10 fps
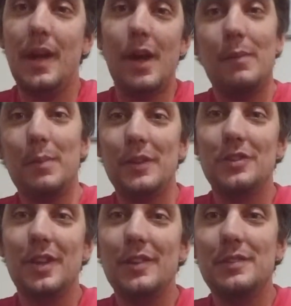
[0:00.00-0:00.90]
a bit
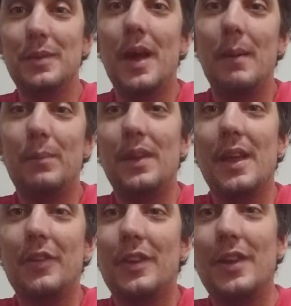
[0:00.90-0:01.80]
jealous, a bit
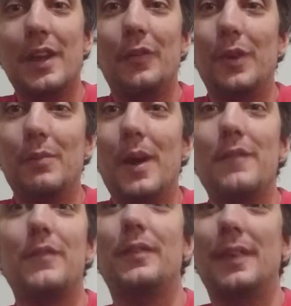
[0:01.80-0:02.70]
angry because
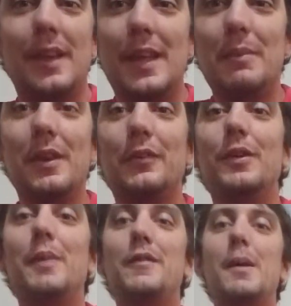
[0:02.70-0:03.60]
they keep getting rid
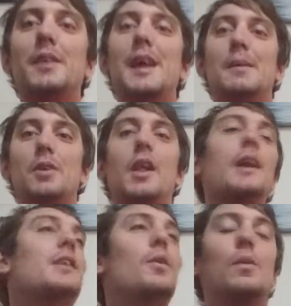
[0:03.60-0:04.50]
of my favourite teams. I
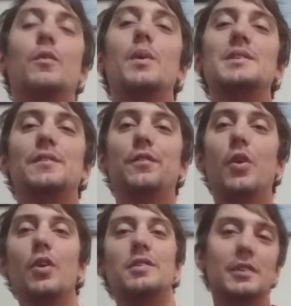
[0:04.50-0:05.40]
like the Western
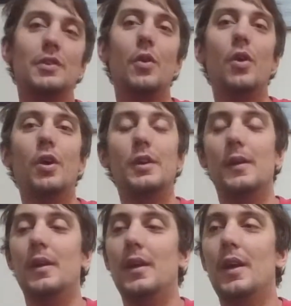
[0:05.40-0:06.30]
Force, gone.
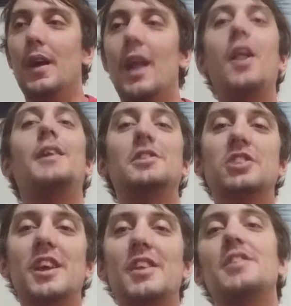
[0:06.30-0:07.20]
I like the
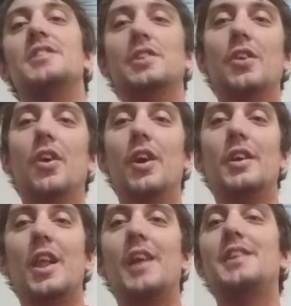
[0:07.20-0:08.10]
Cheetahs, gone.
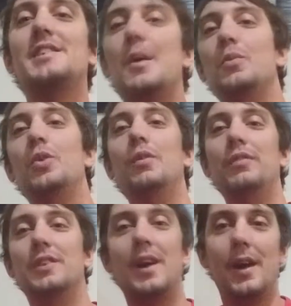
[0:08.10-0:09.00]
I like the
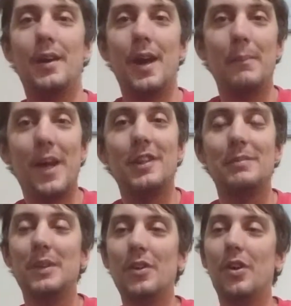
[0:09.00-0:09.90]
Sunwolves, about to
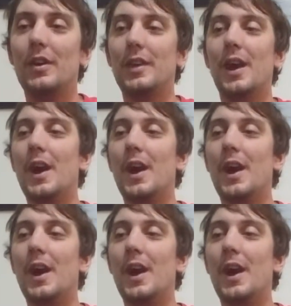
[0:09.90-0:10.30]
be gone.